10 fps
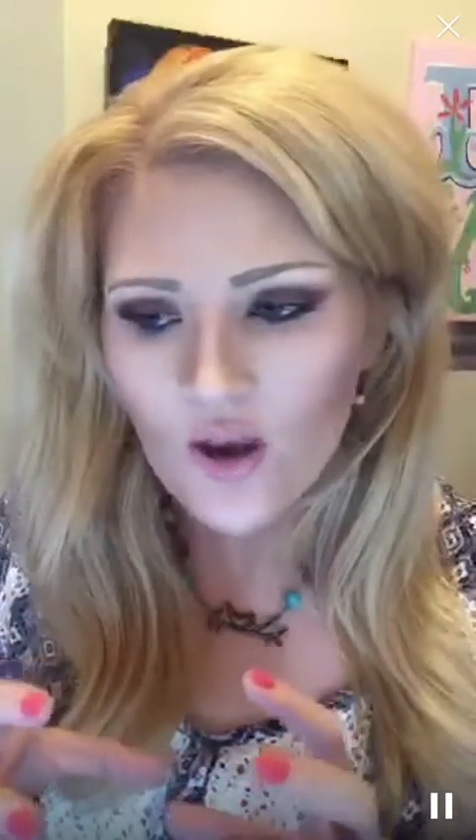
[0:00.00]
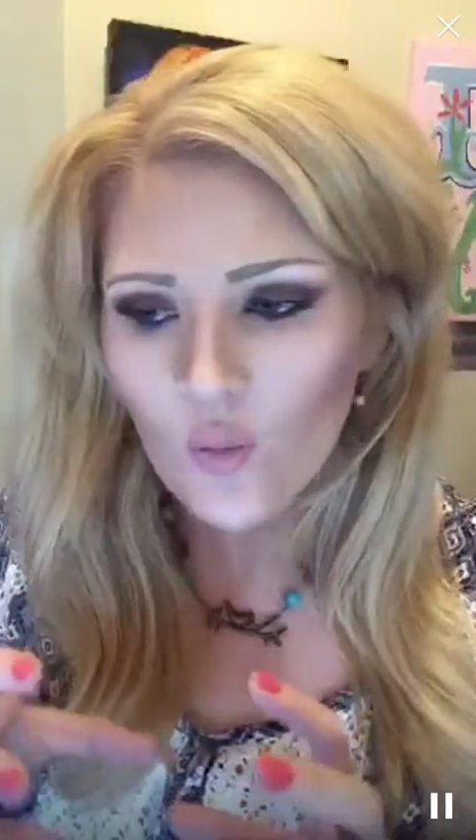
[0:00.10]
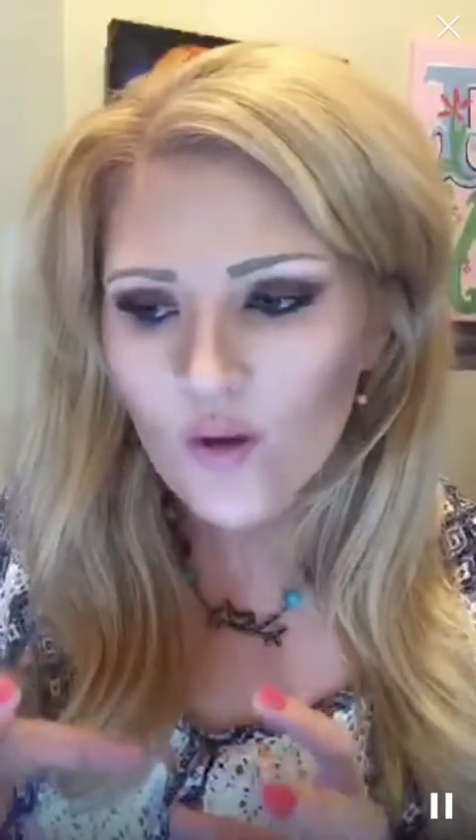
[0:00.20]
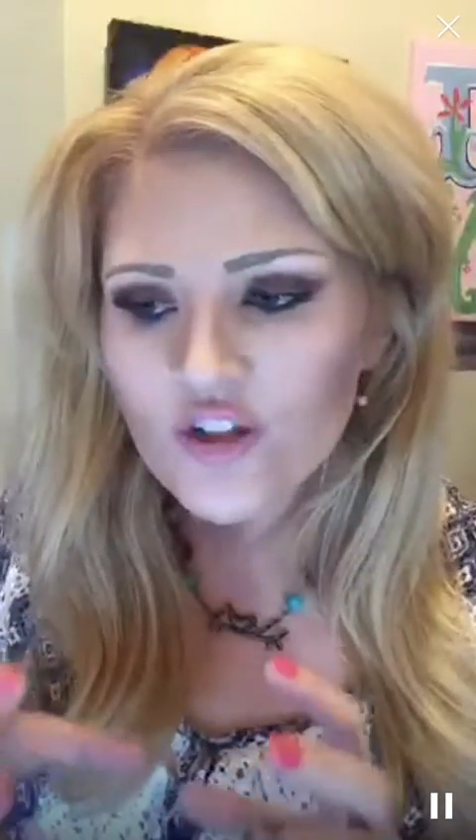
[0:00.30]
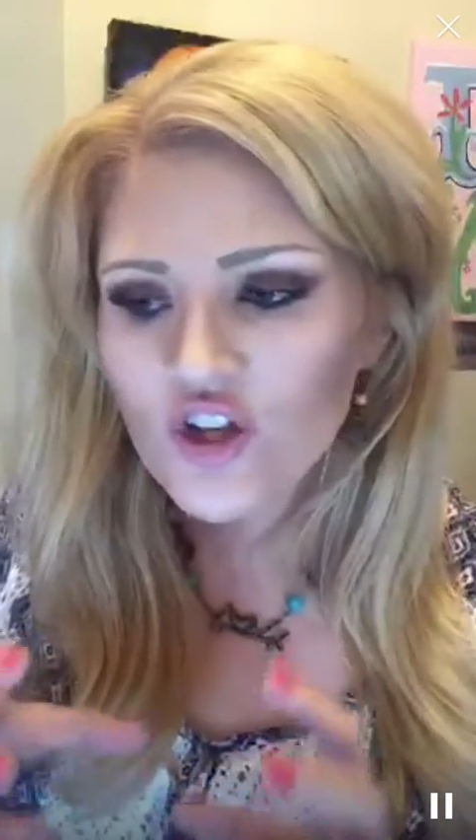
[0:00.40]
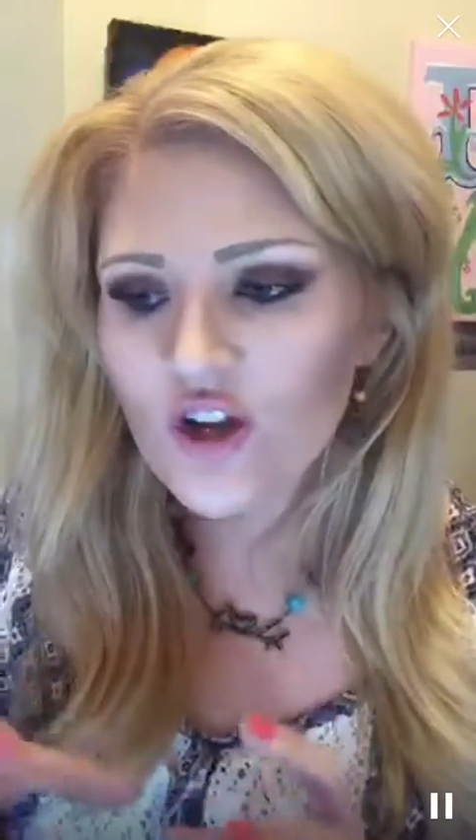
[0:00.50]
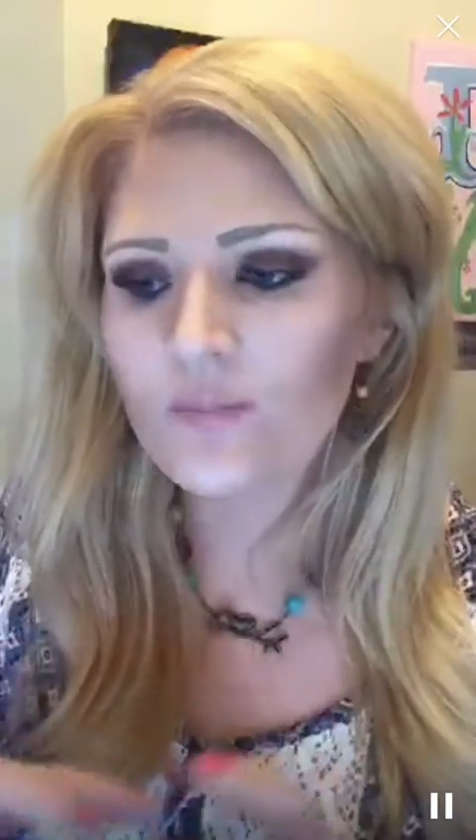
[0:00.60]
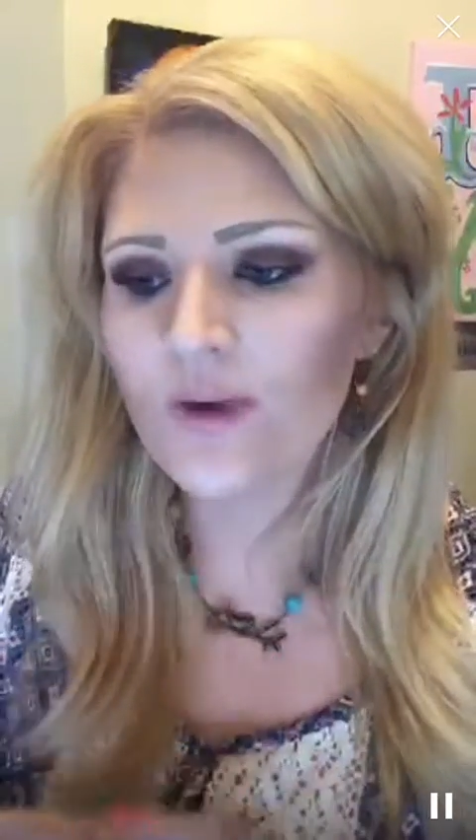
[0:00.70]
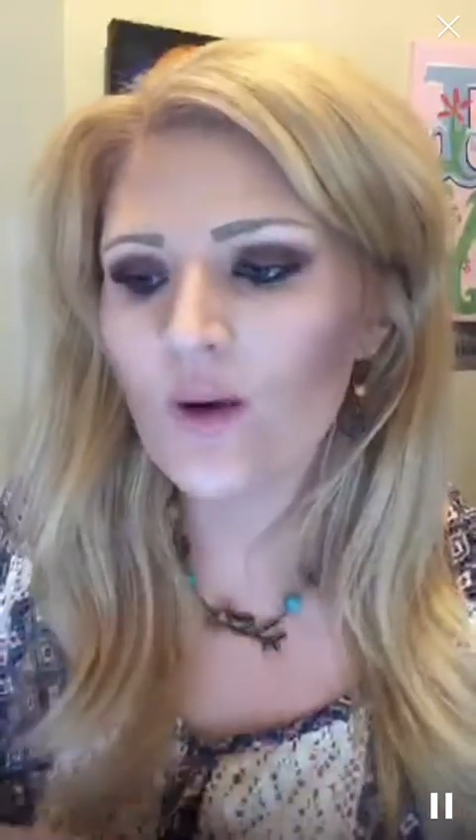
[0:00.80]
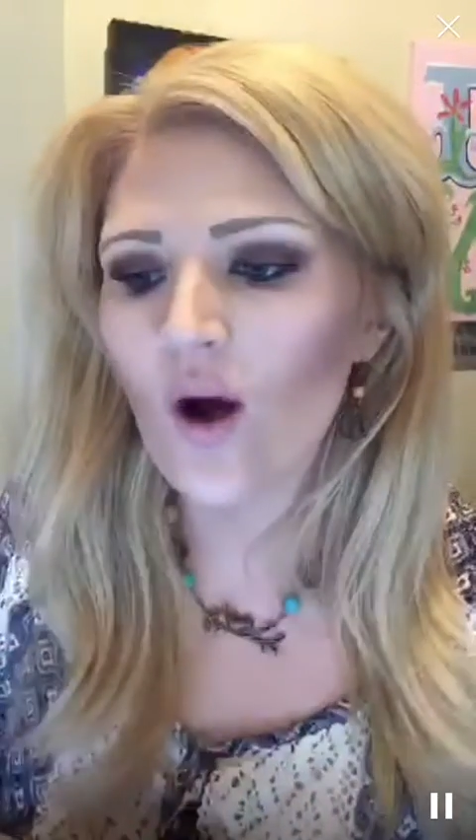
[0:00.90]
which could
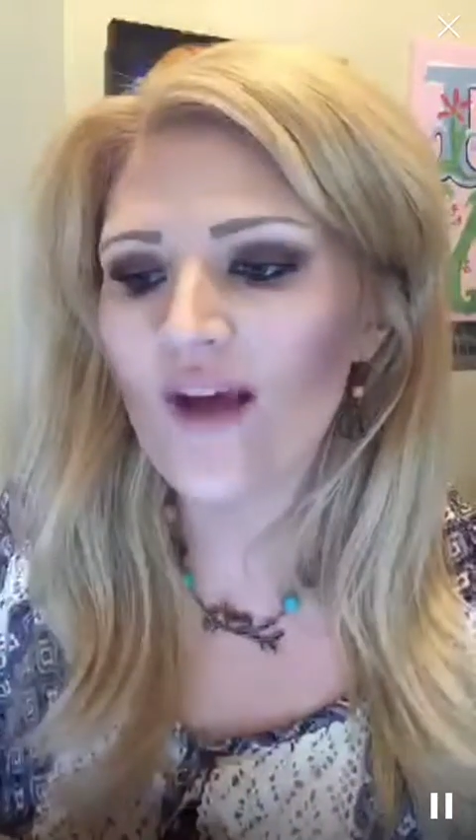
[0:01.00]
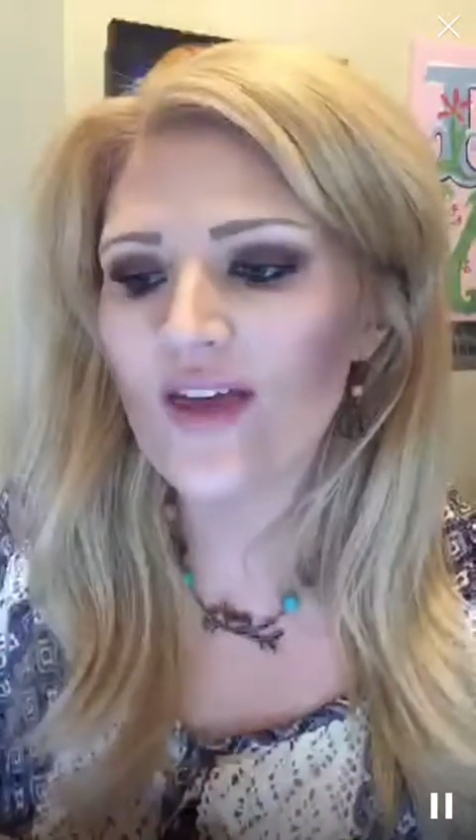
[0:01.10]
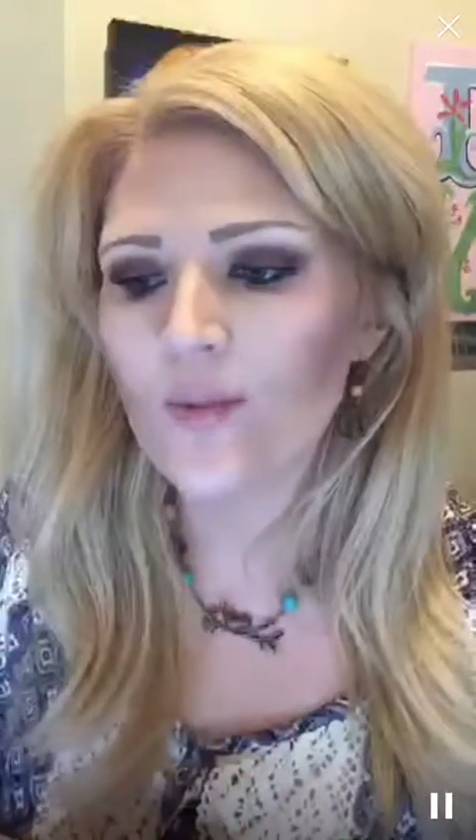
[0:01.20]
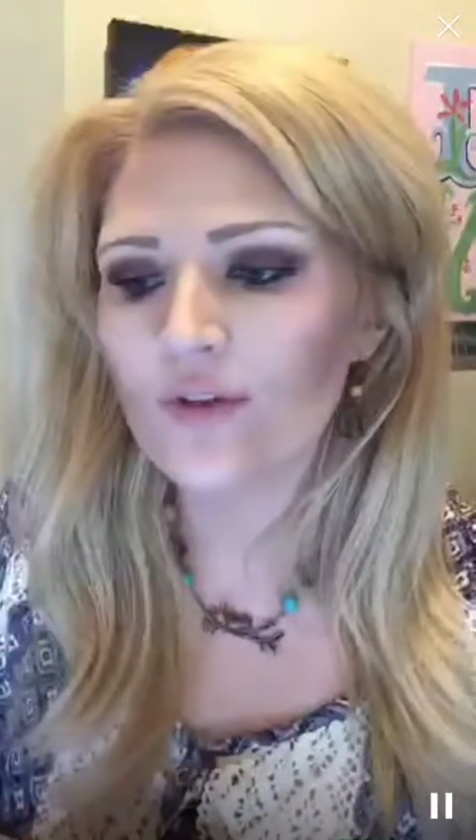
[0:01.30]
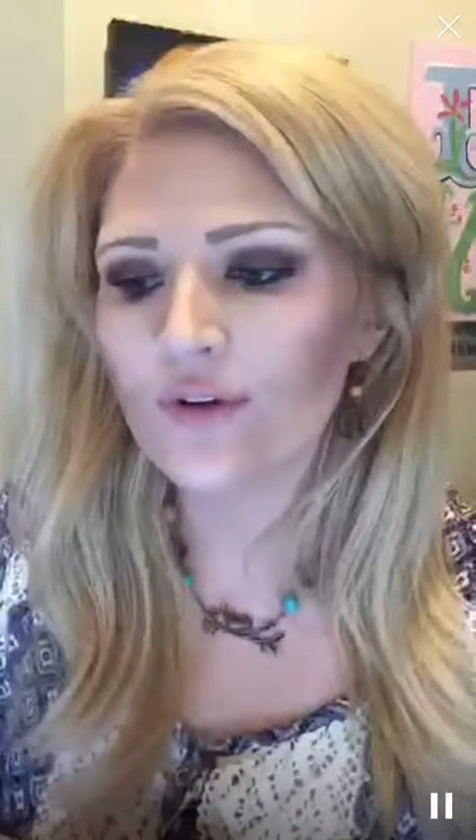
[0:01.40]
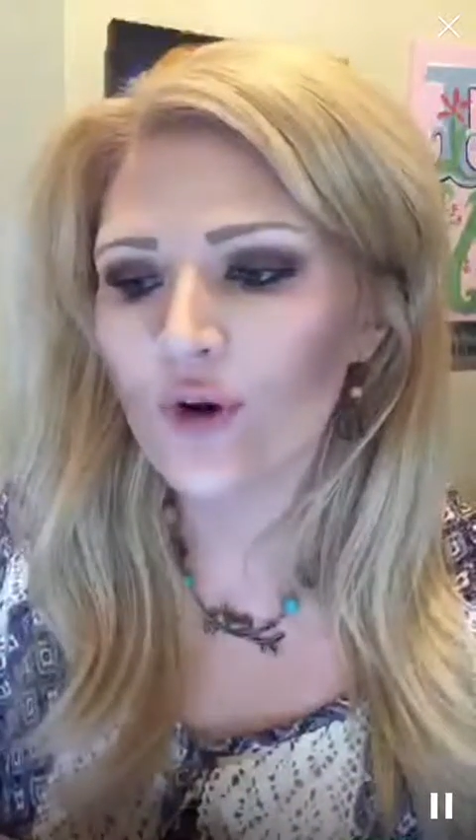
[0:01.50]
be why they prefer